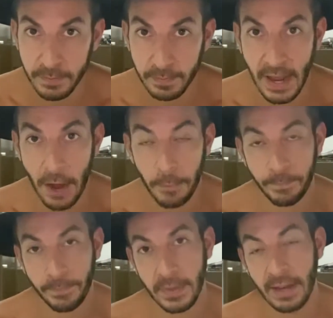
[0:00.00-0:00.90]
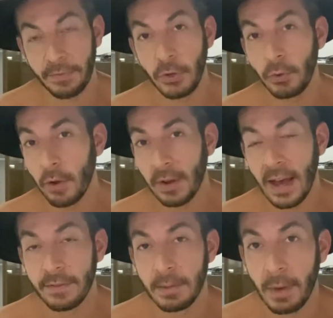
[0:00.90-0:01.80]
Now, if you don't
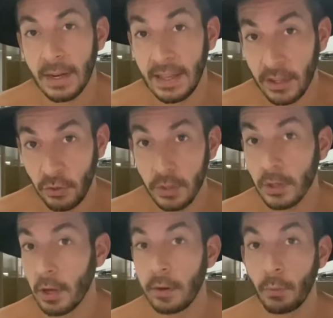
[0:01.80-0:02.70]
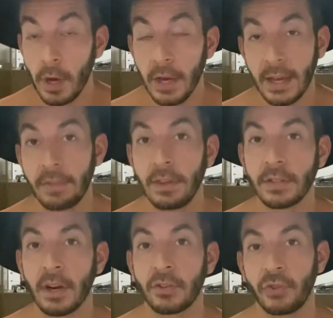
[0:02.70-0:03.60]
have the money, then you can go and work in these
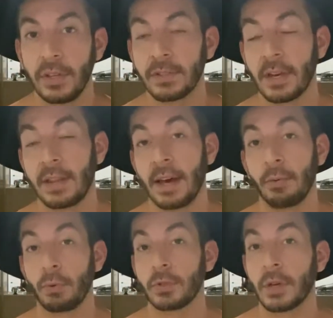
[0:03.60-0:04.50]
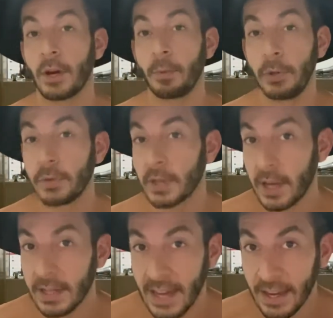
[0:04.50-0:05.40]
countries, and that would also help you to
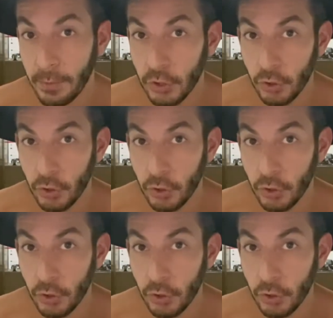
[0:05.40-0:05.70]
learn a language.